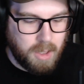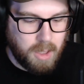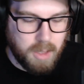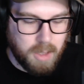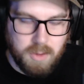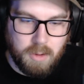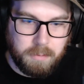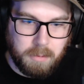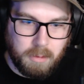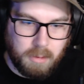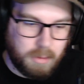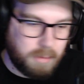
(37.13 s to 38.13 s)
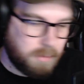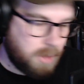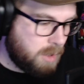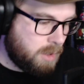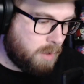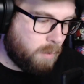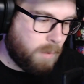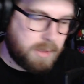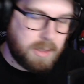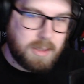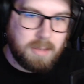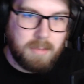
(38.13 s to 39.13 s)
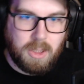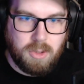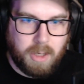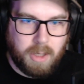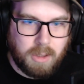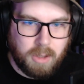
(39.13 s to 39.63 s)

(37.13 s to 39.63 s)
So if you're wanting to make trading